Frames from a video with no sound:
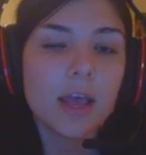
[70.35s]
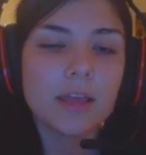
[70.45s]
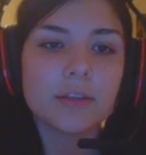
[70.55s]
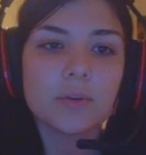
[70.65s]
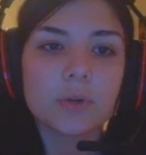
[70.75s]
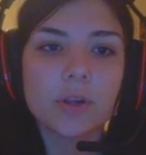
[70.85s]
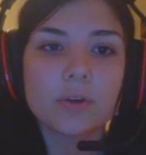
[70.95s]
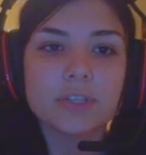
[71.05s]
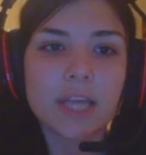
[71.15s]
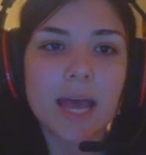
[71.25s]
And then you want to go
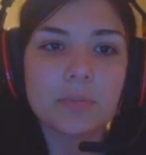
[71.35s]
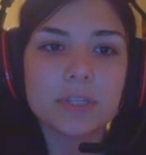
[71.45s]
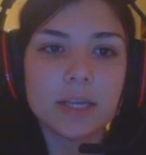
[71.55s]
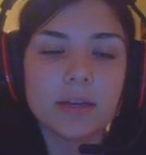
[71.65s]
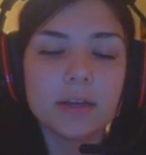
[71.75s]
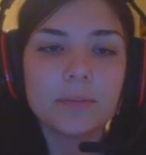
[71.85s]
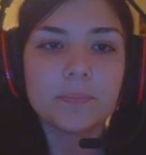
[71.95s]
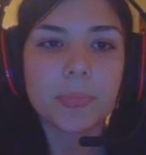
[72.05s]
to app data,